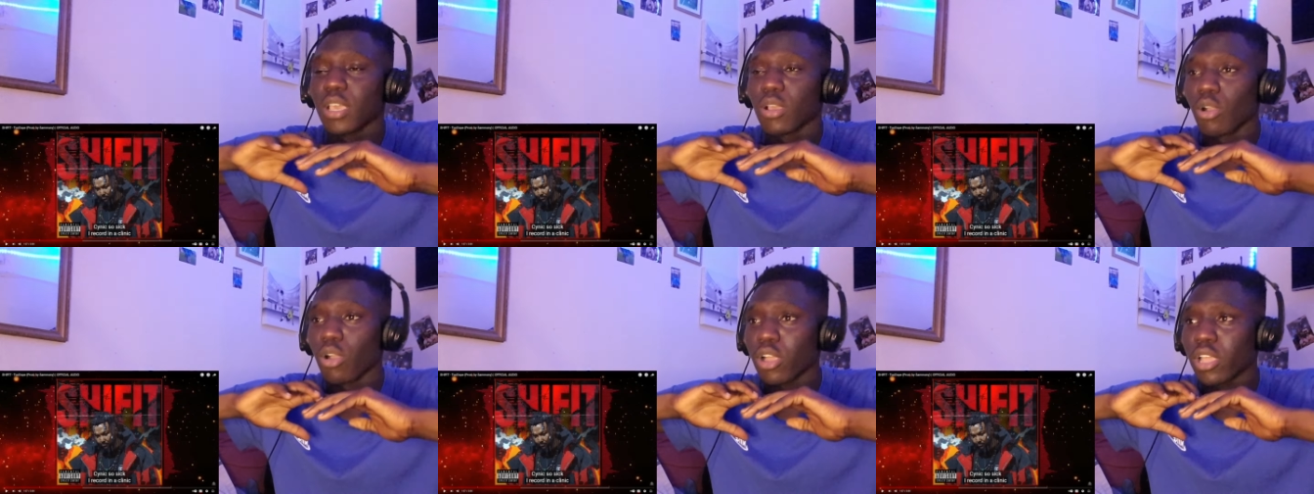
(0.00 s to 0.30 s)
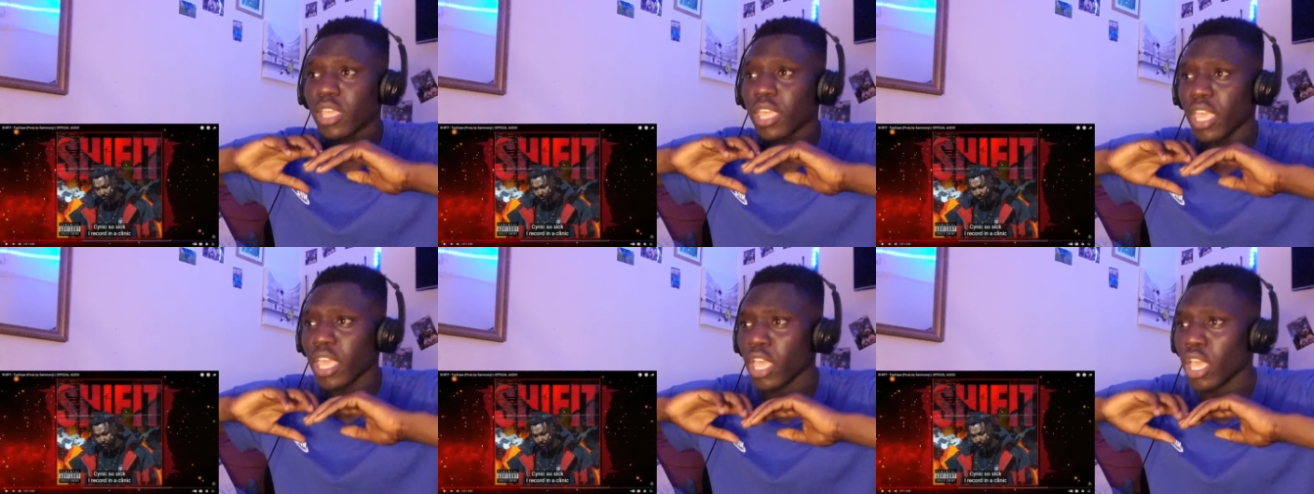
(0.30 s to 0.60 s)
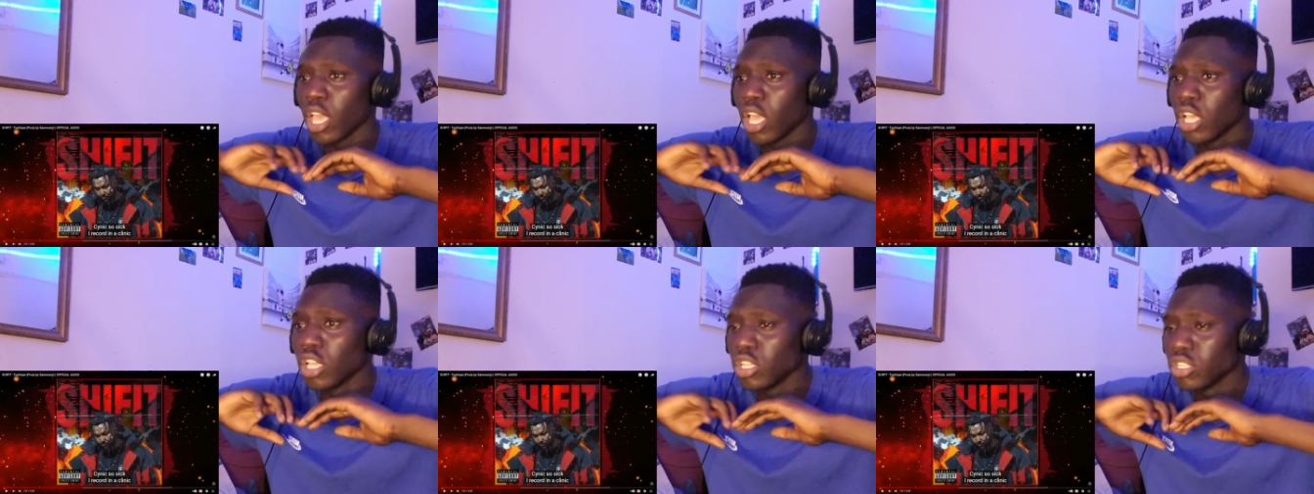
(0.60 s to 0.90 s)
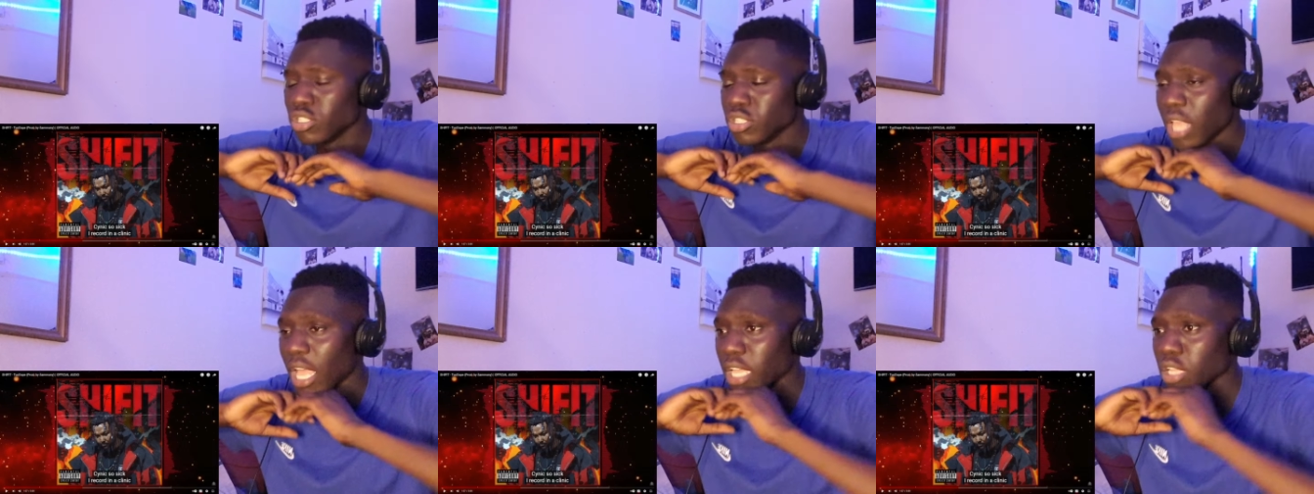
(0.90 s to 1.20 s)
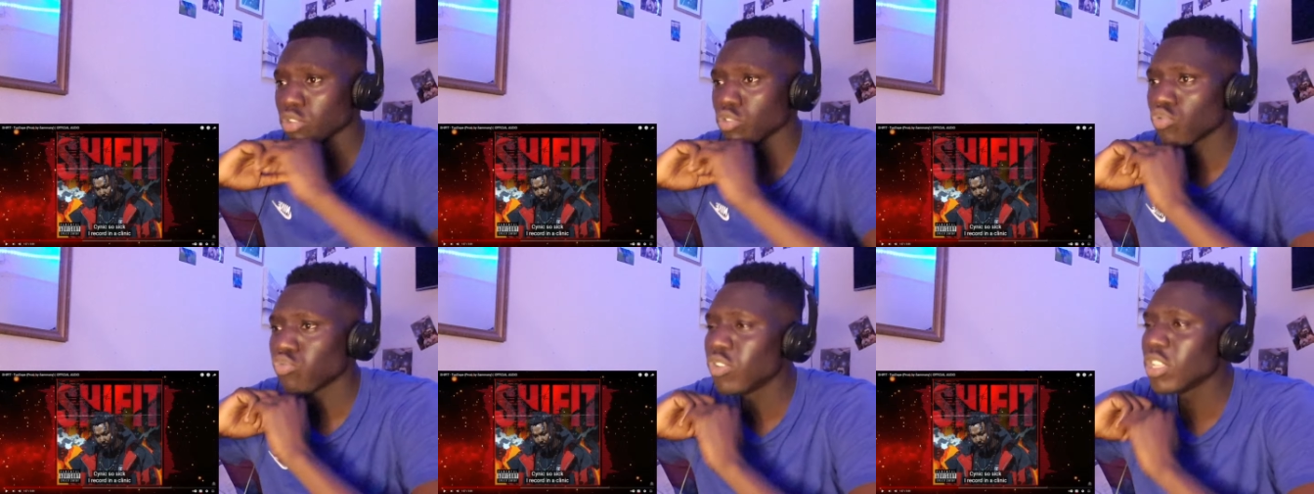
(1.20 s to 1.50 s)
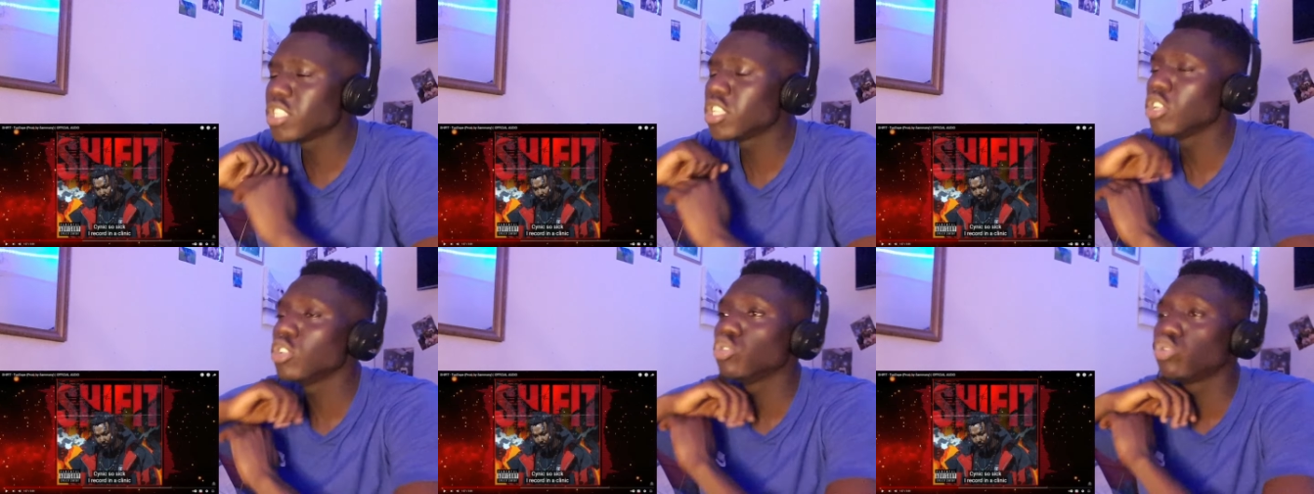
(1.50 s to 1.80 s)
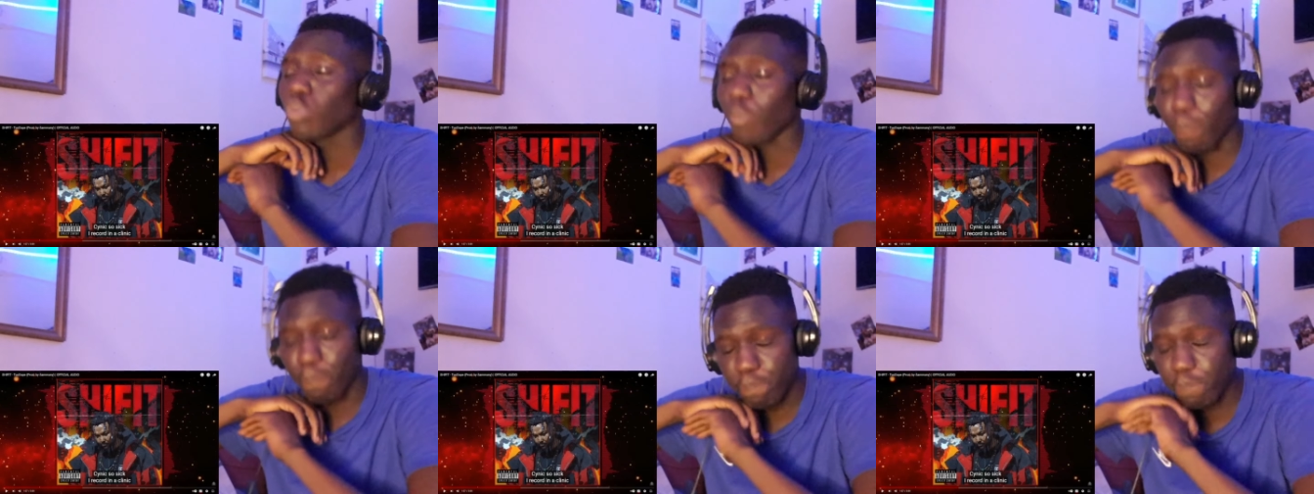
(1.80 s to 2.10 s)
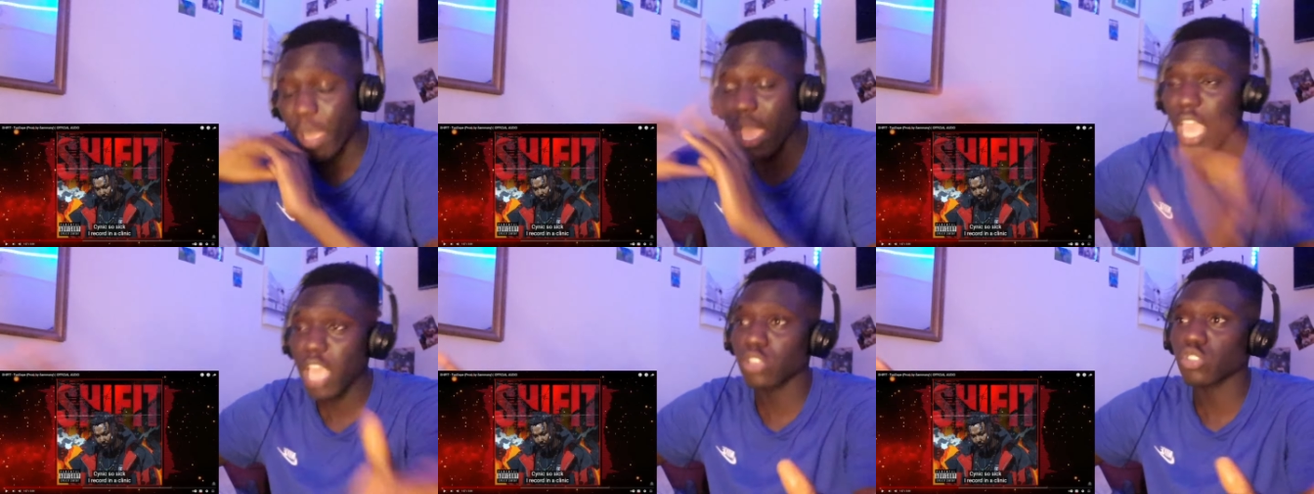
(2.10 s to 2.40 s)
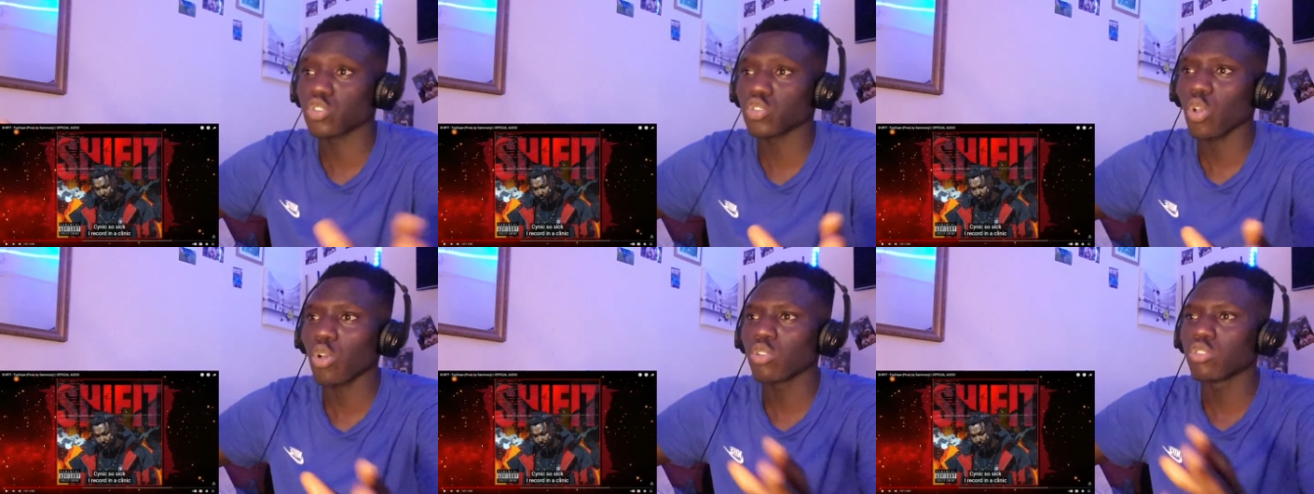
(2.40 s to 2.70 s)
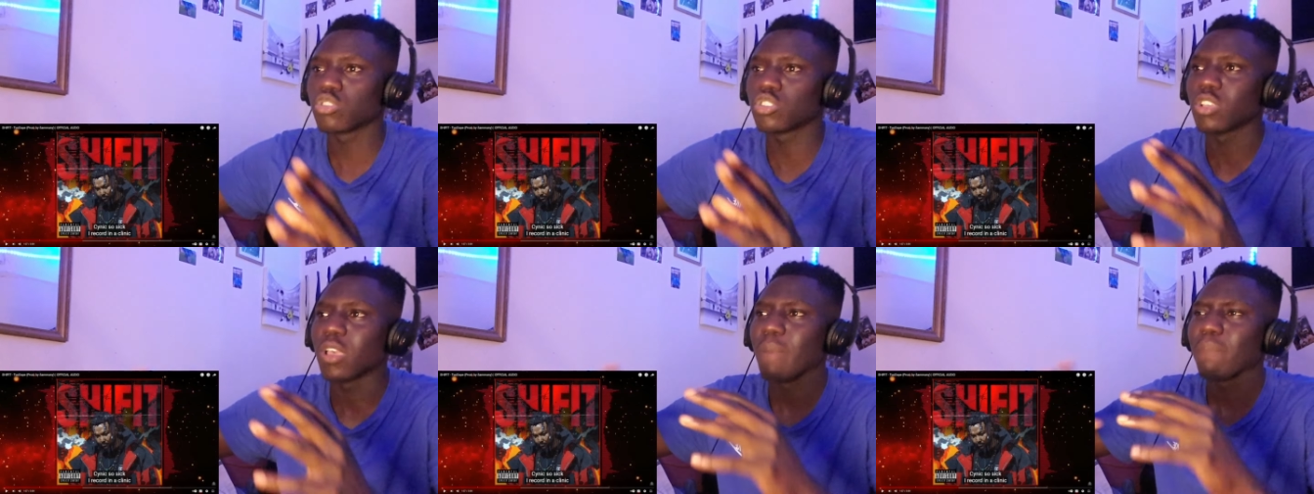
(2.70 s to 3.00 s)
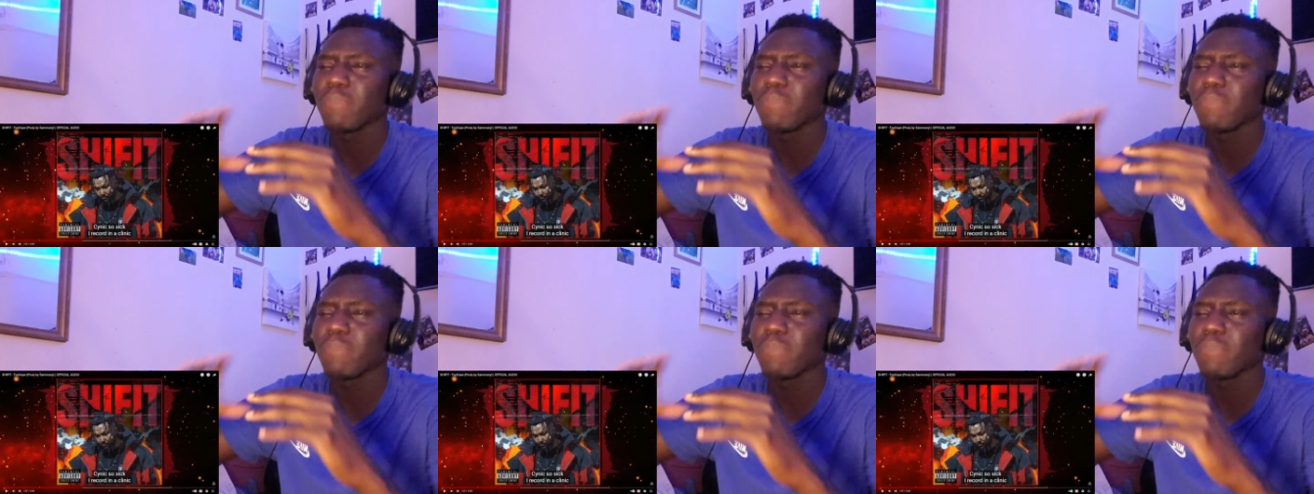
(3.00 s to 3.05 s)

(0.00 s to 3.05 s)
okay, like listening to bare songs,